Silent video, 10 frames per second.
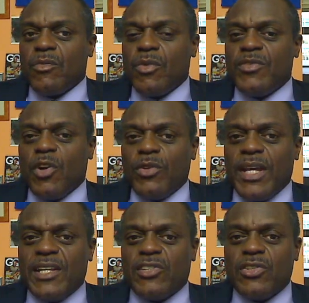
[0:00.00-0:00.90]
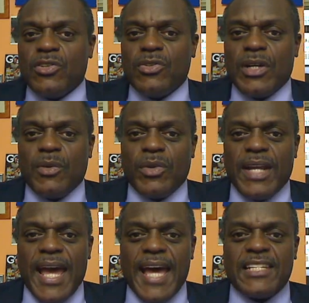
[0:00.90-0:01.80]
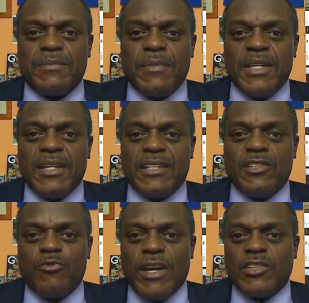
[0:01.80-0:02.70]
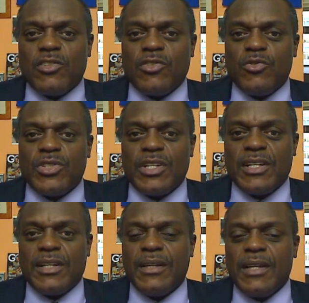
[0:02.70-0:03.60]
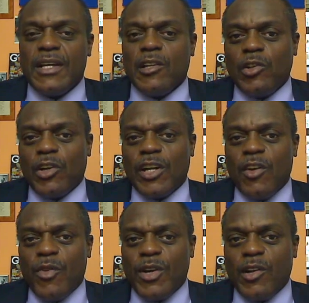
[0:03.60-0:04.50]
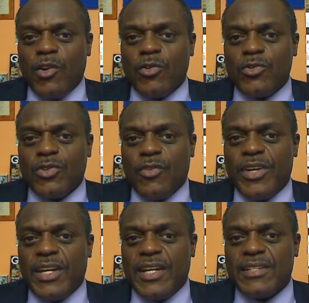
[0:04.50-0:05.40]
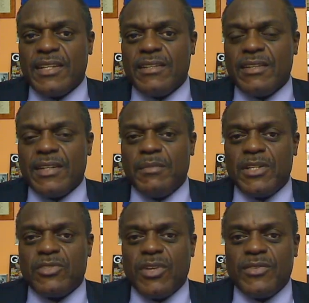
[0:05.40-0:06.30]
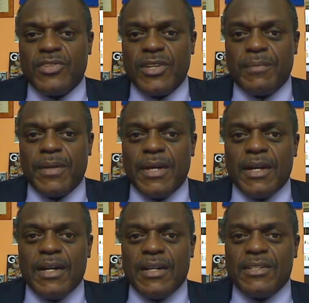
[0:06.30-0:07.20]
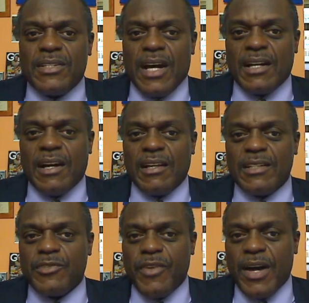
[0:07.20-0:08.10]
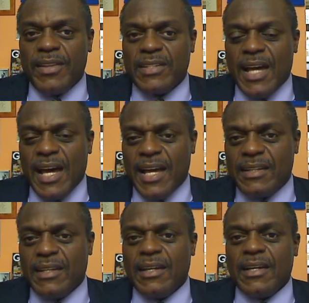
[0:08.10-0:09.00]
We donated to one of ASME directors who's looking over one of the locals over here that's under administratorship. John Cullen's father died.